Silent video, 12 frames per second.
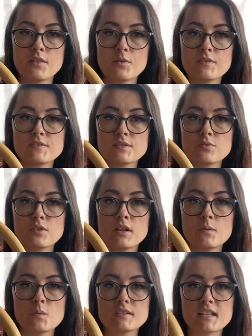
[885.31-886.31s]
thrift store
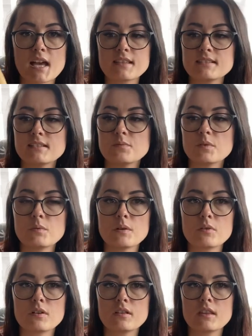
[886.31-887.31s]
in Wisconsin when we
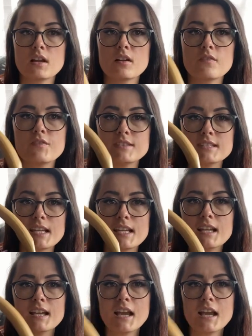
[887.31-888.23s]
were there visiting.